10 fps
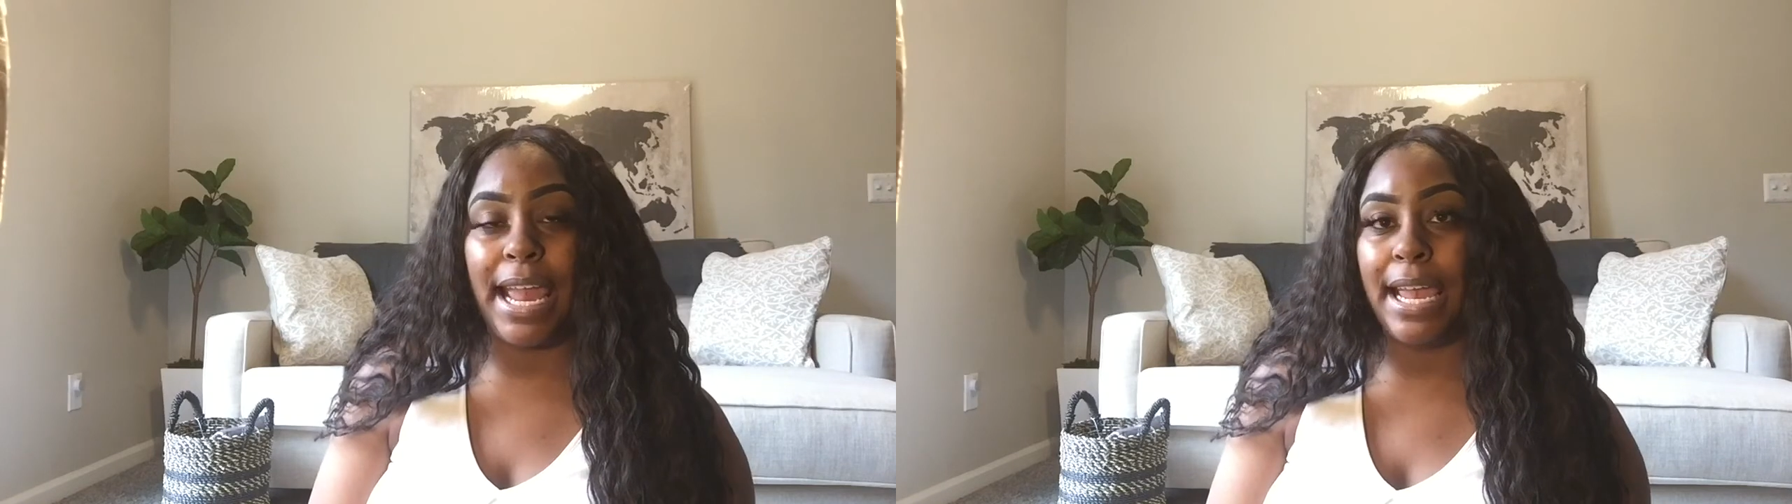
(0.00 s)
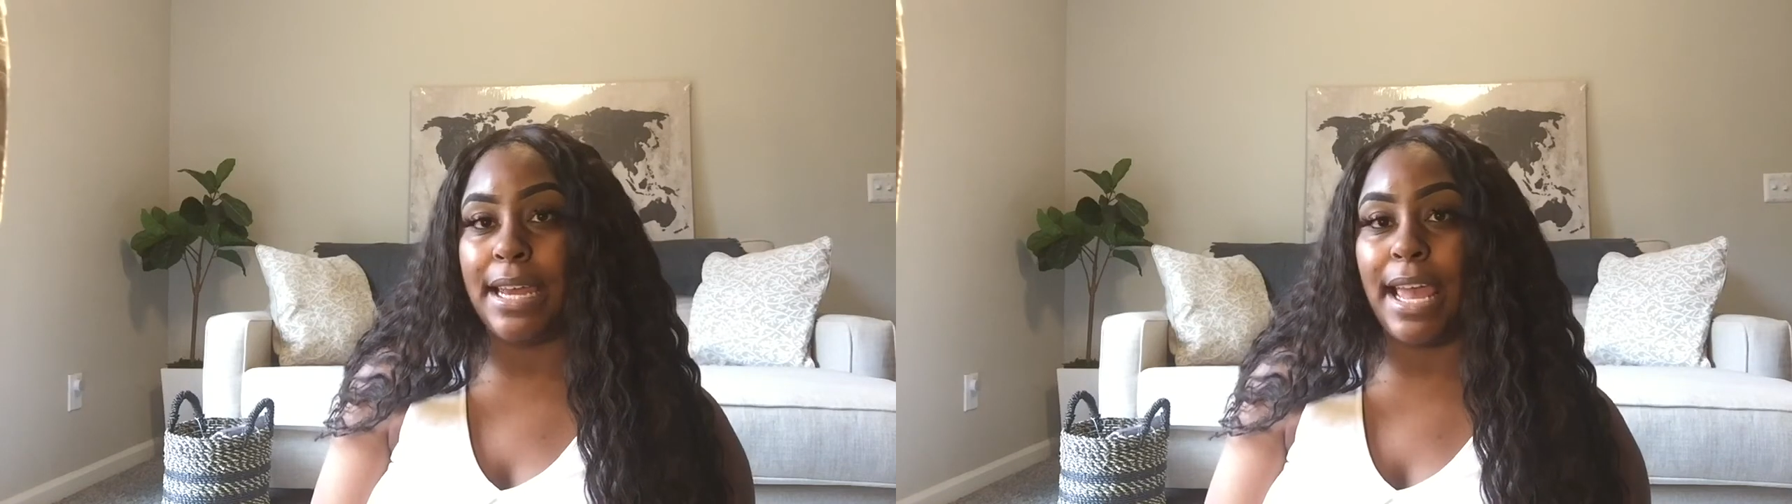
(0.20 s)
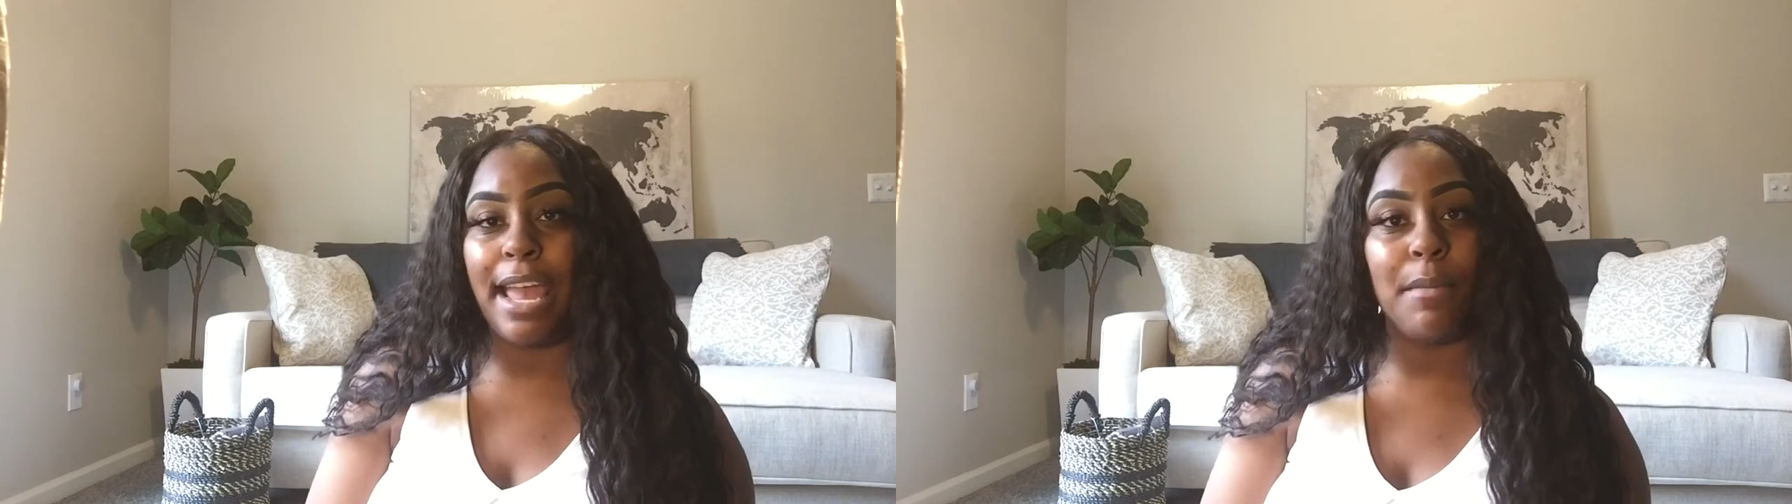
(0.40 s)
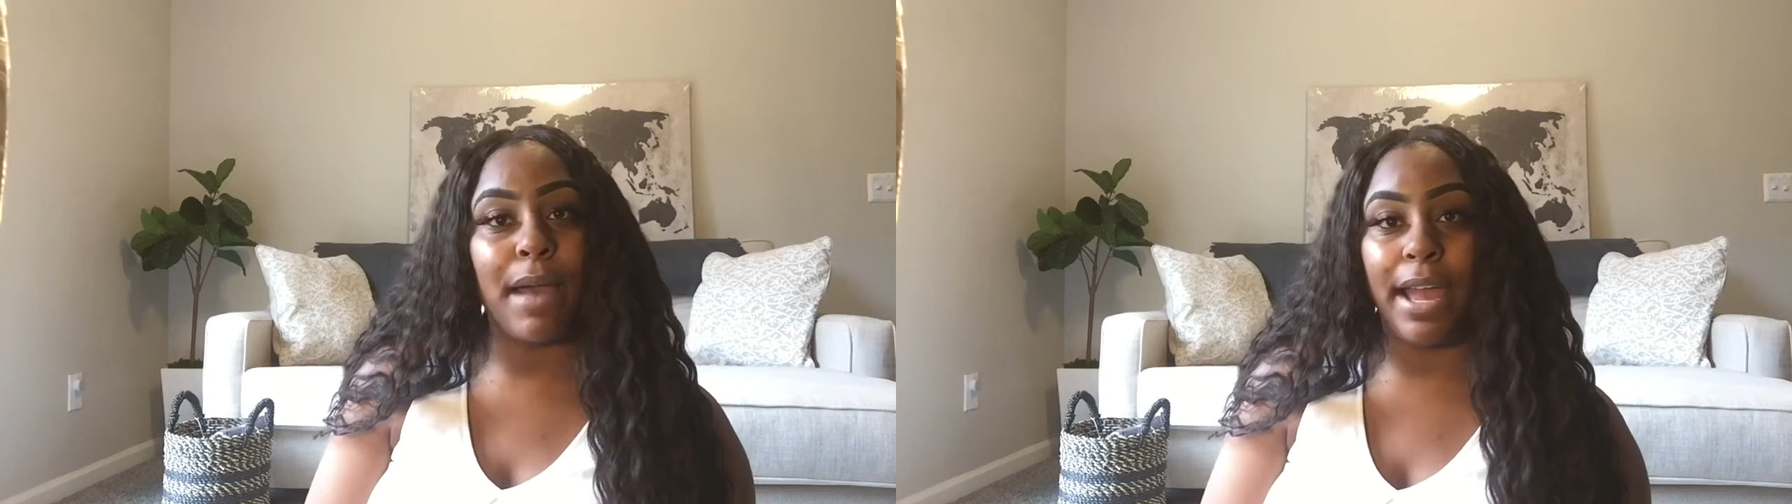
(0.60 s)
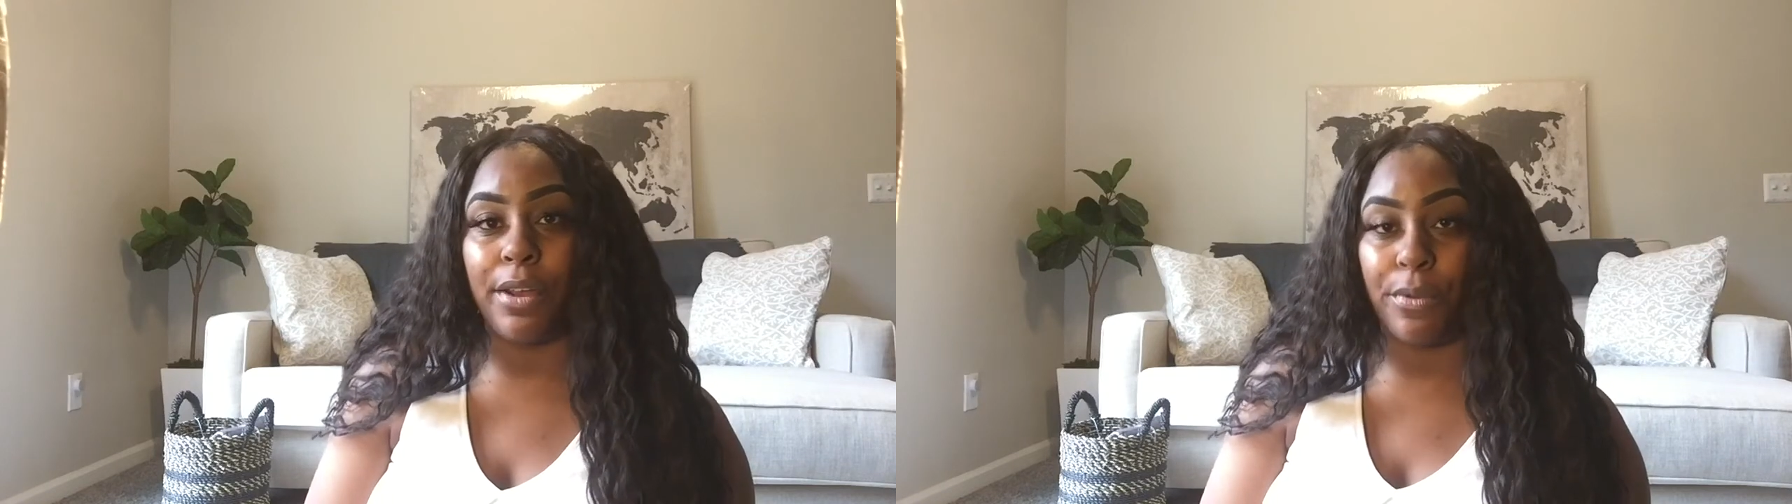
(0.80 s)
And am
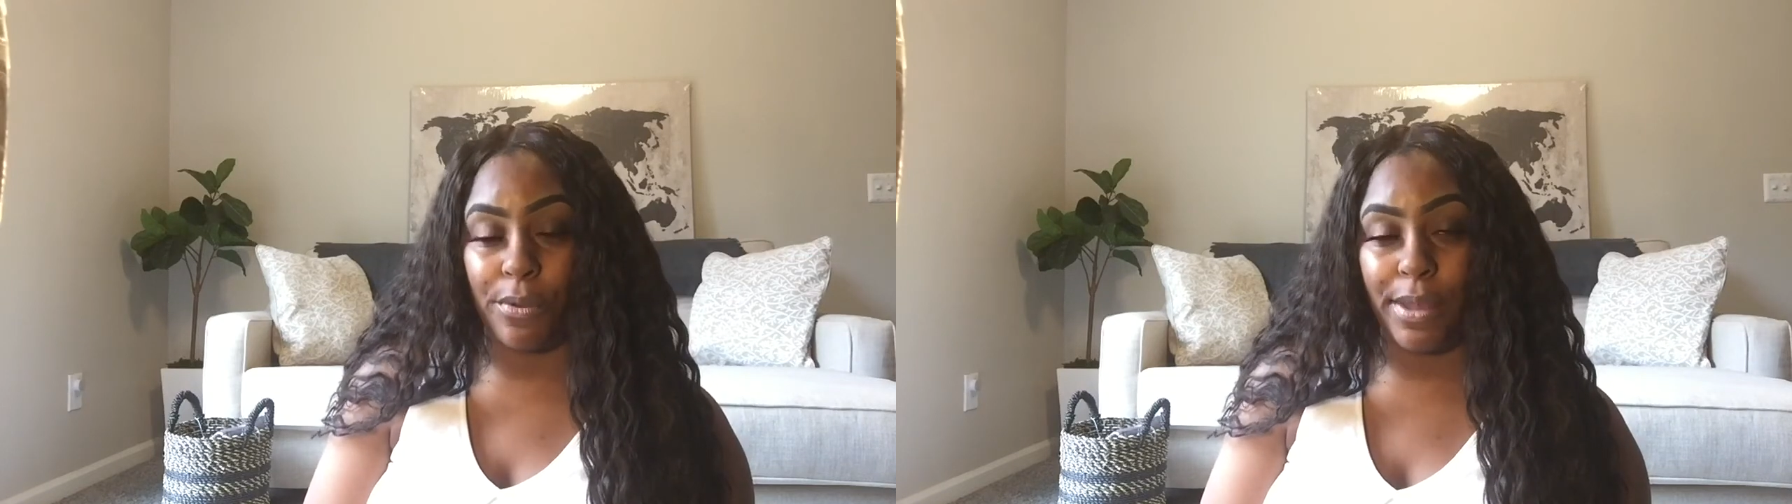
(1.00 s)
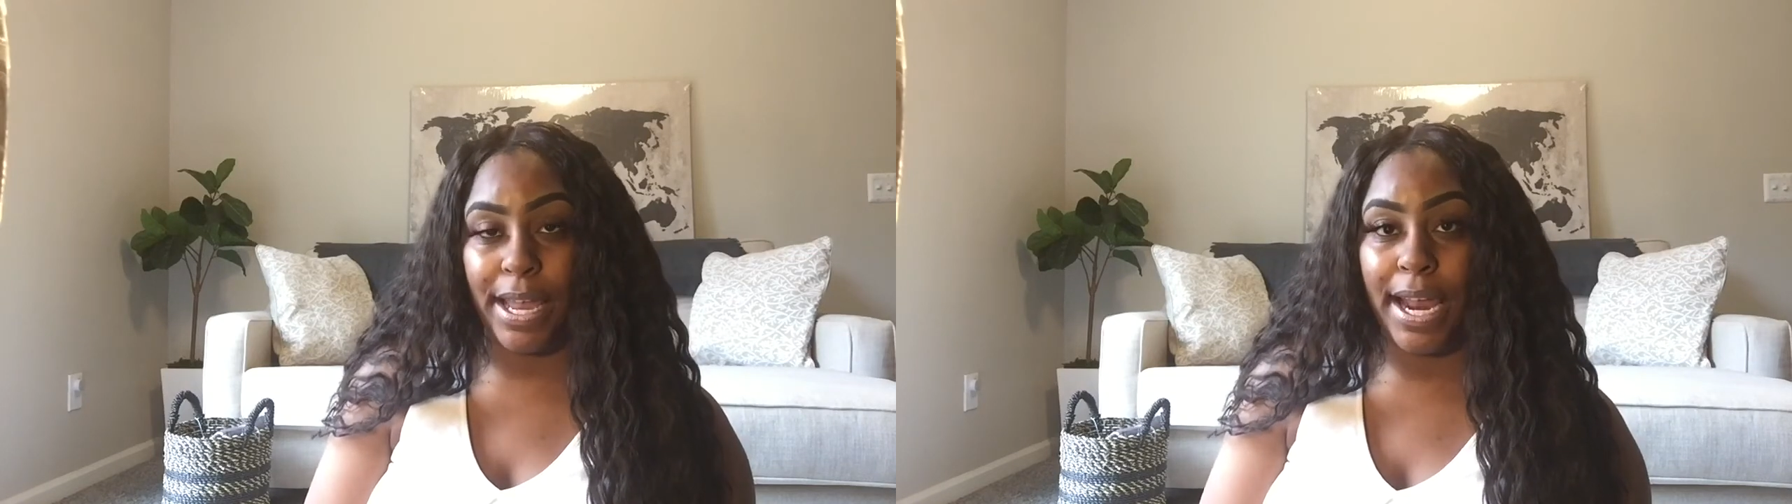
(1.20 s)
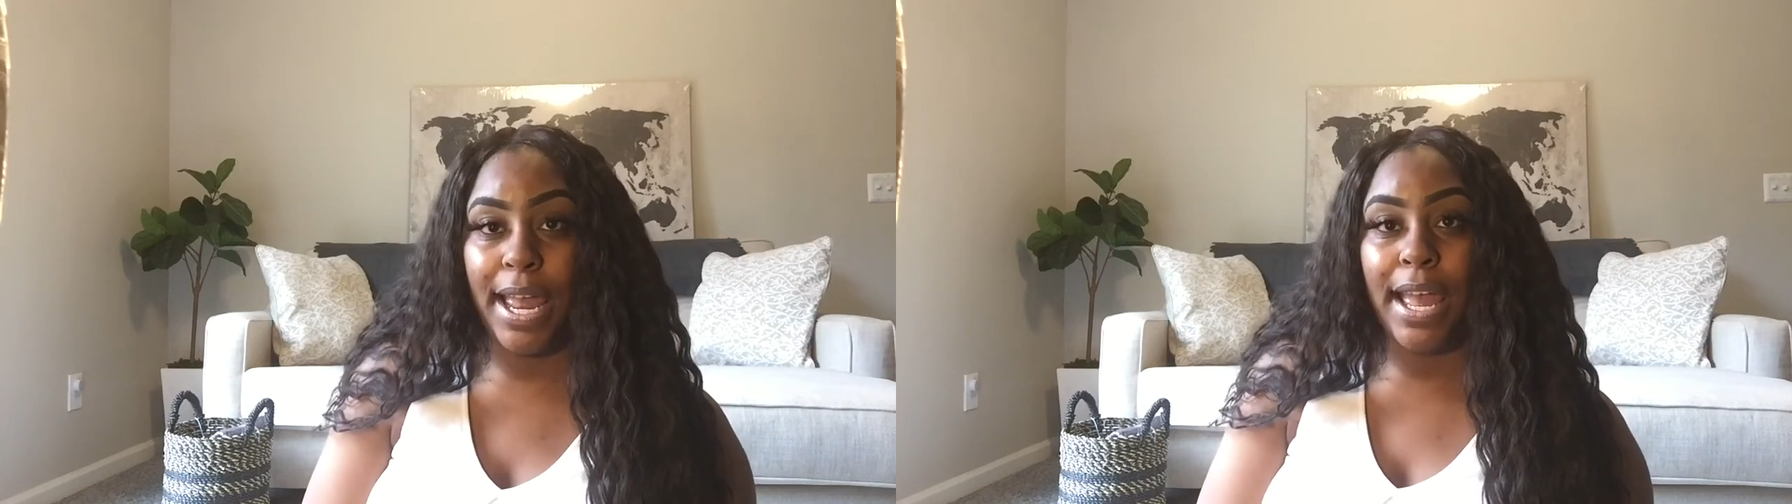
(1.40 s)
I growing?